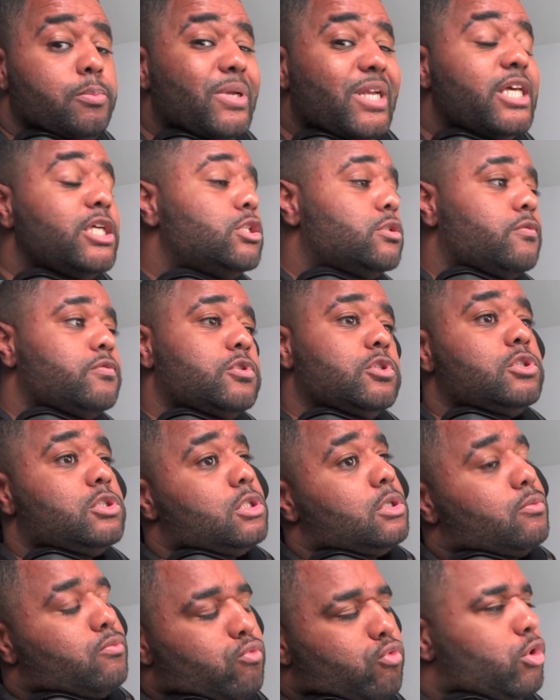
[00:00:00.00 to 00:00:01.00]
police officer
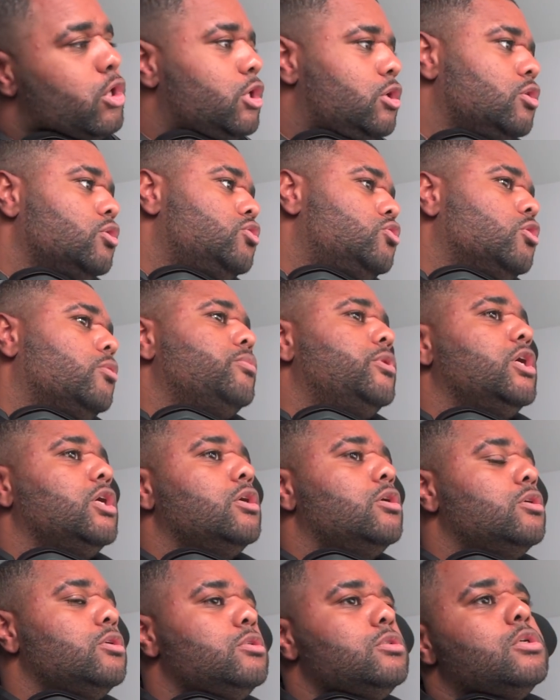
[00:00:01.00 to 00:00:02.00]
did a really good job then,
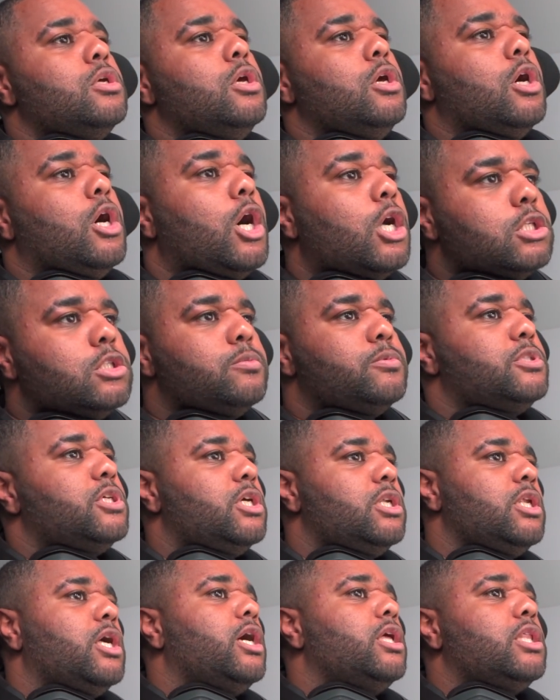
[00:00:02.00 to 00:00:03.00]
because
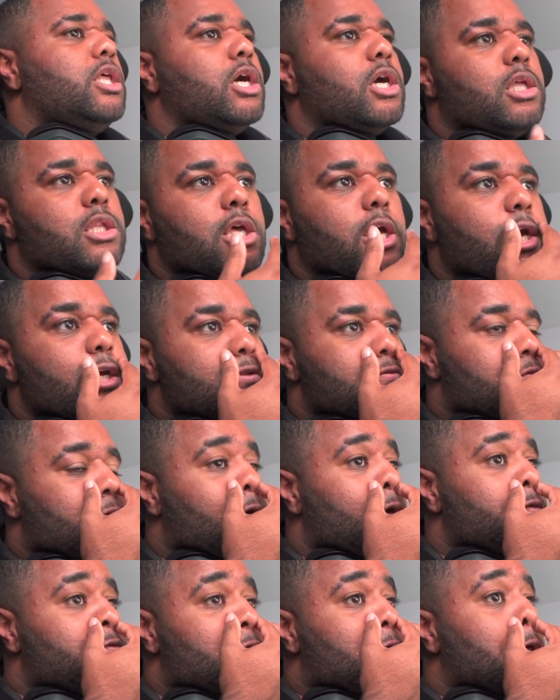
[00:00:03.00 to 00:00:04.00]
100% that
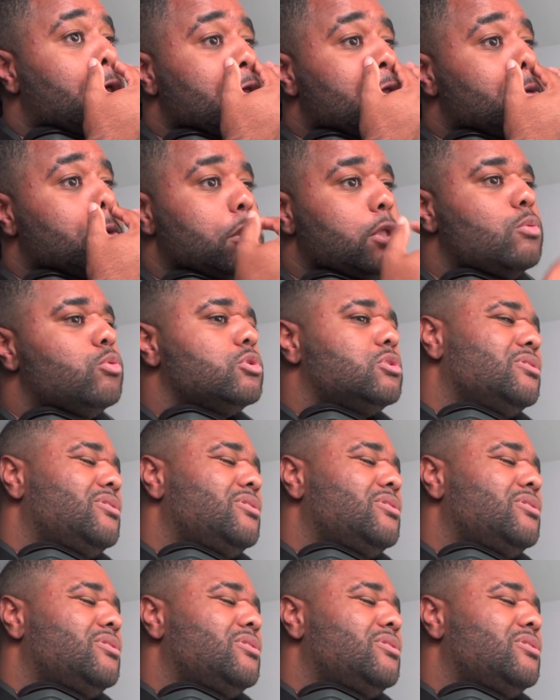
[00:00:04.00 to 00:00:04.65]
S5 guy, he was